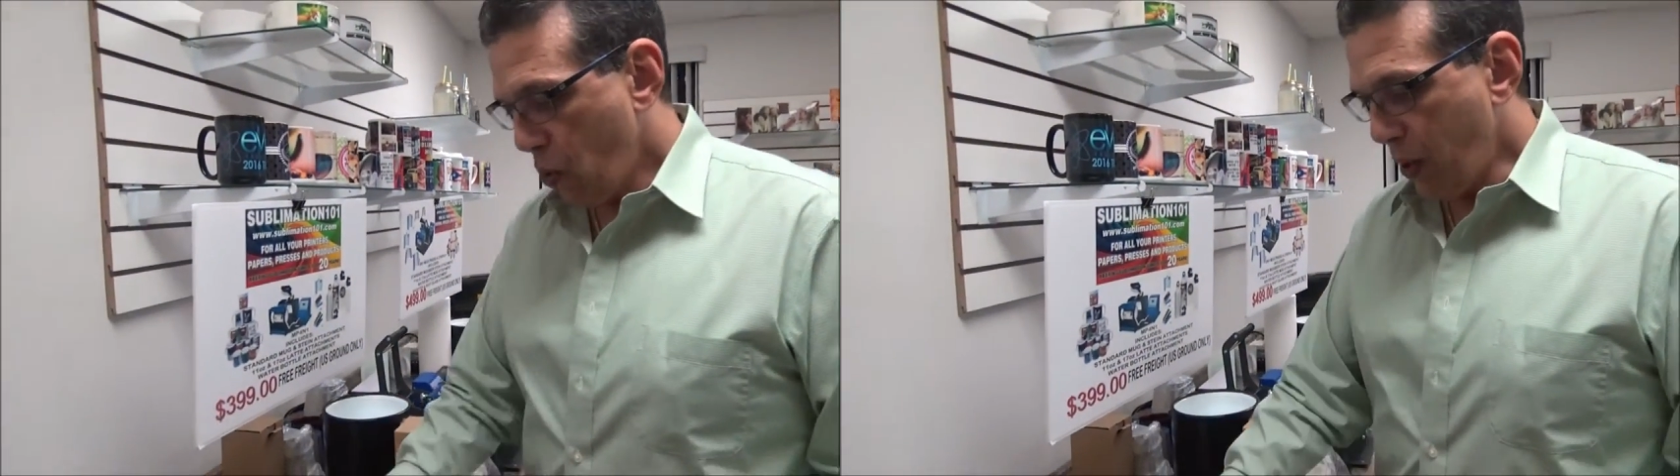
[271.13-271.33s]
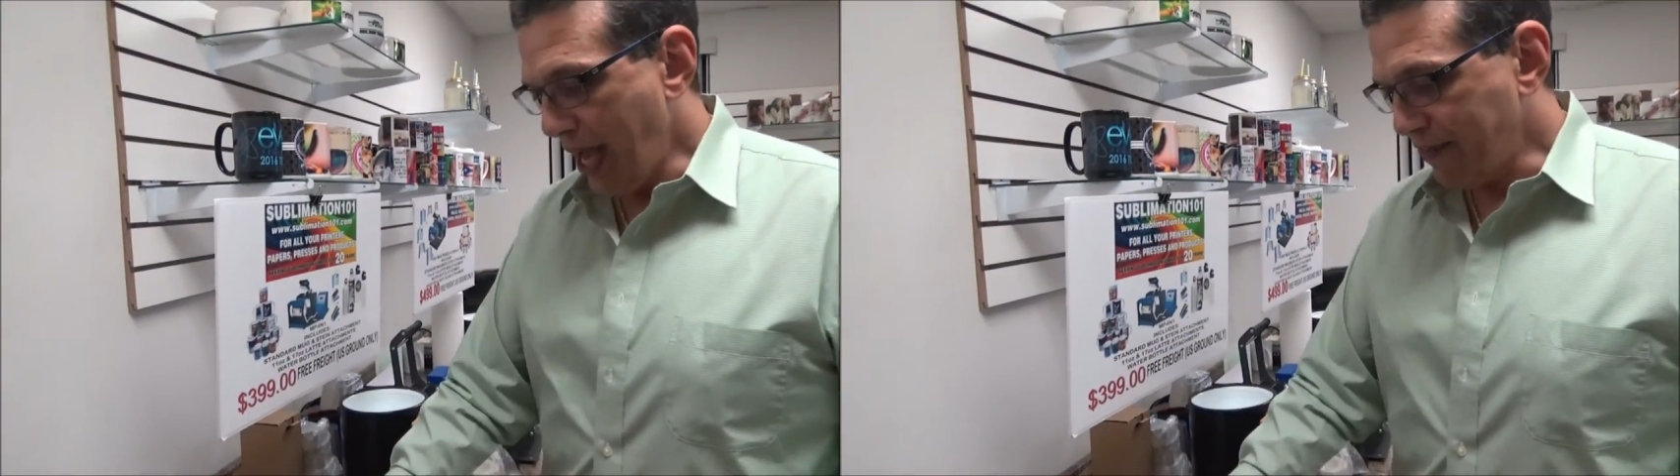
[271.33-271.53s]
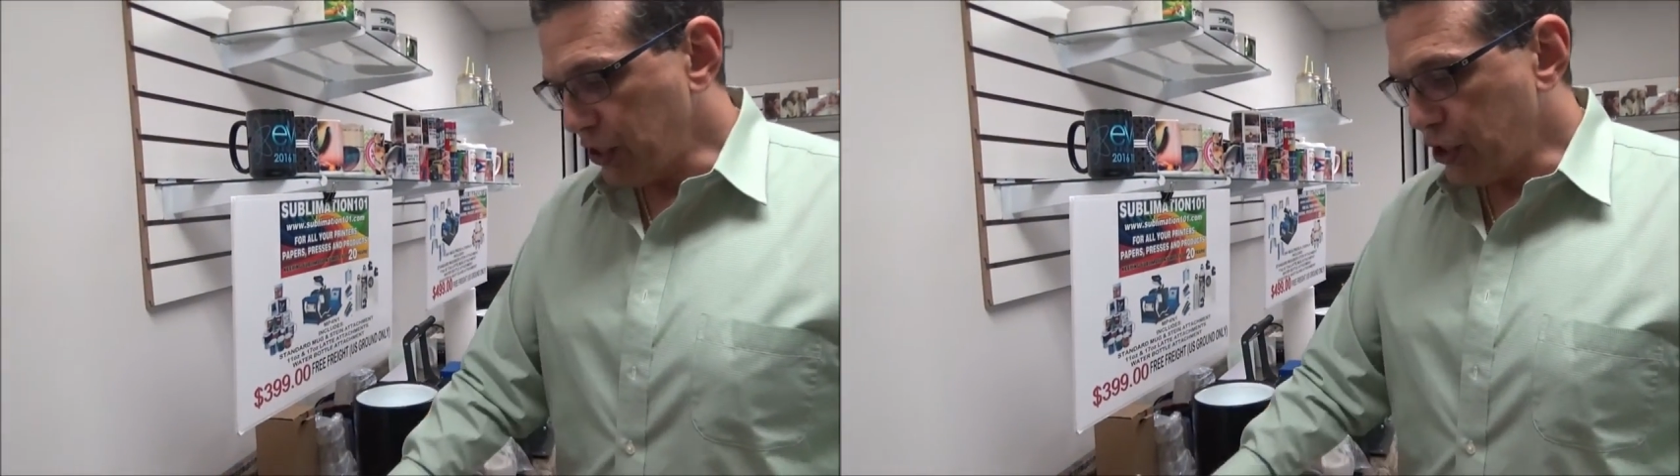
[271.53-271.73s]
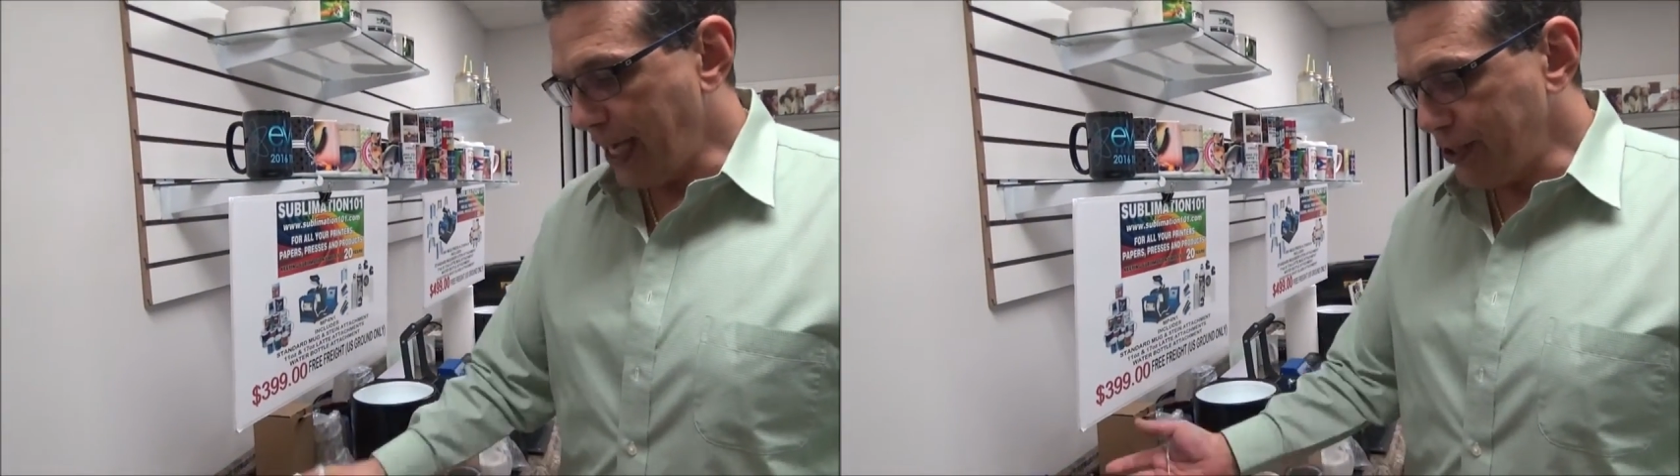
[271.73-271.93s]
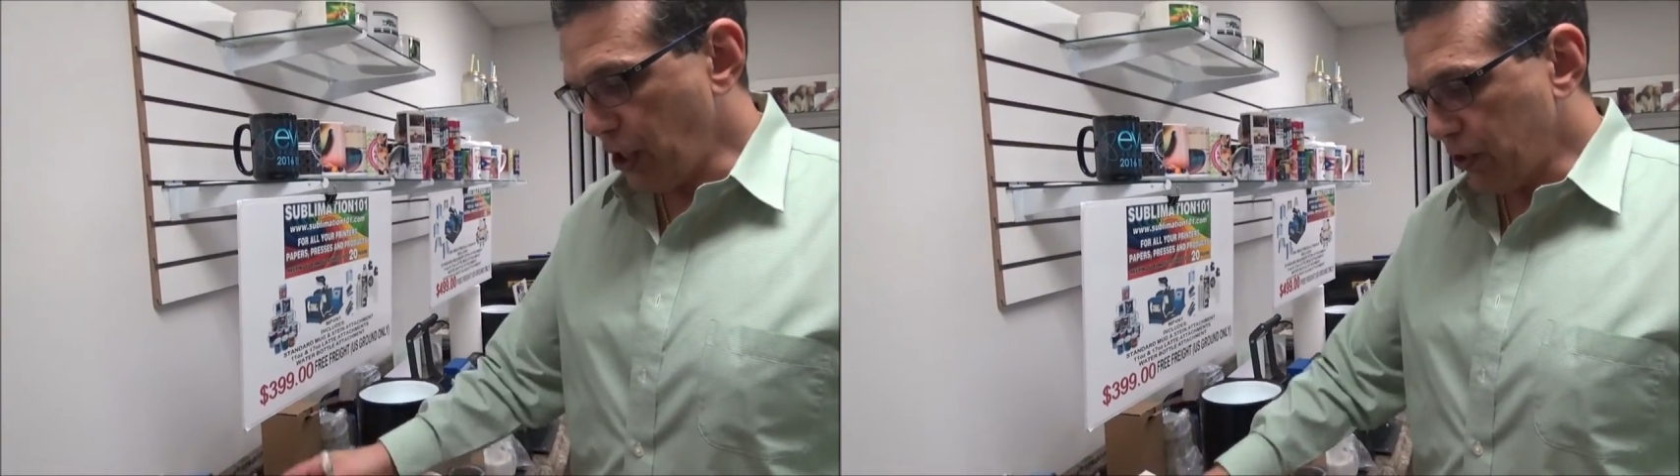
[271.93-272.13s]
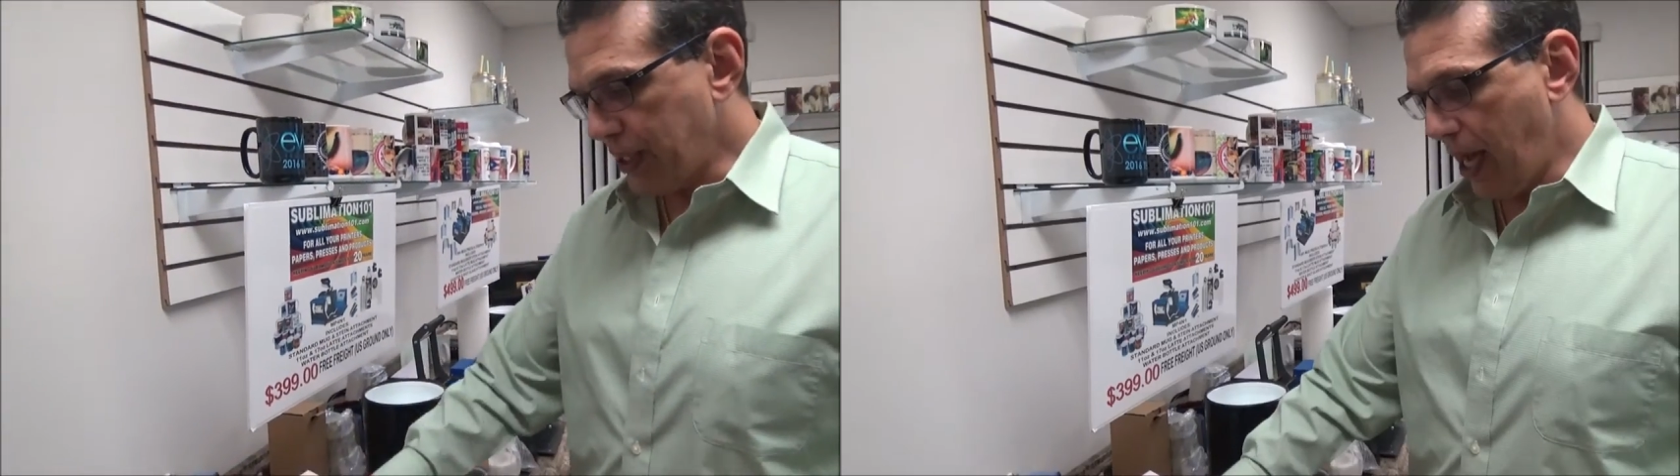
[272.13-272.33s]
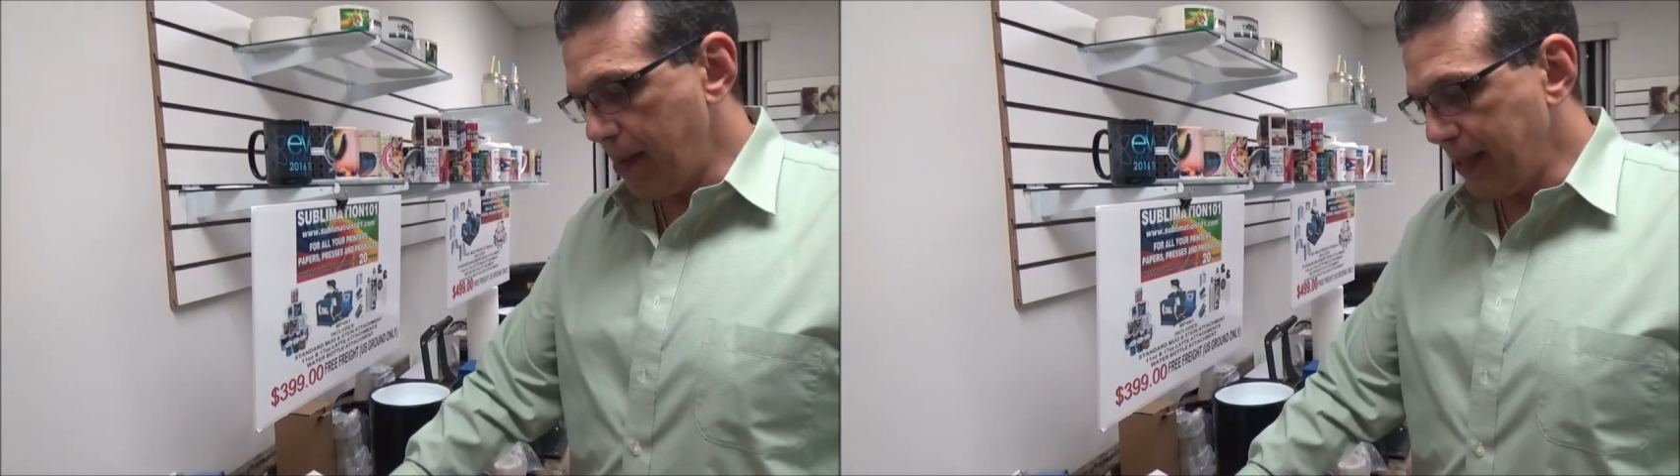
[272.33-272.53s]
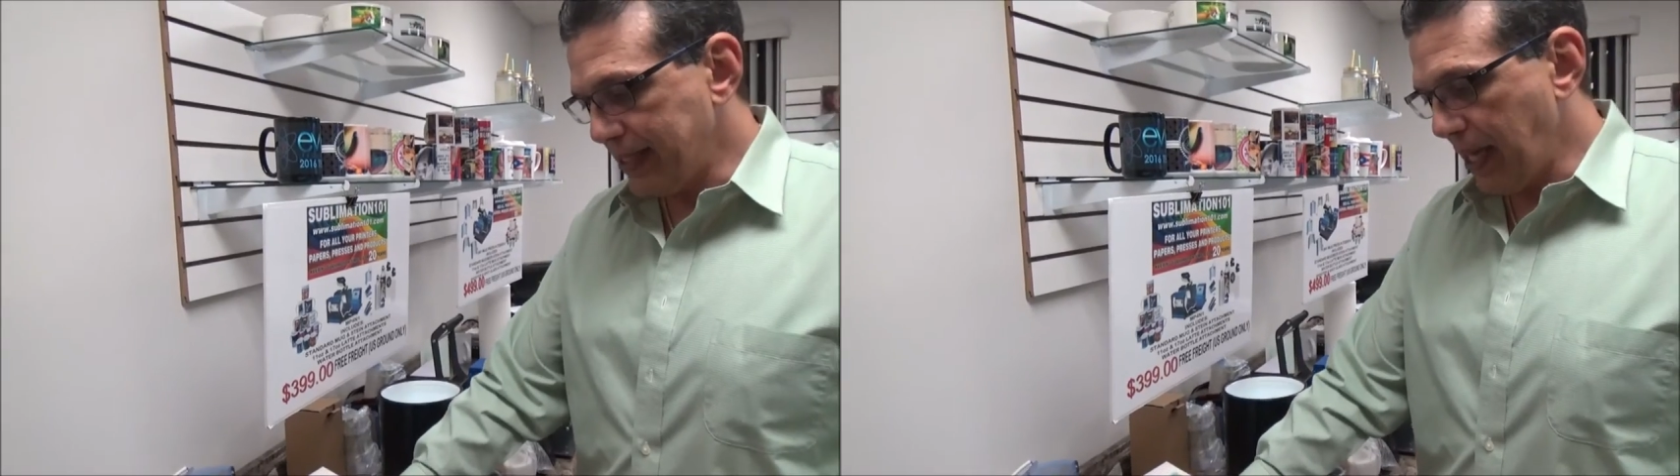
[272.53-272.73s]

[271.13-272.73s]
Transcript: We have to change our time and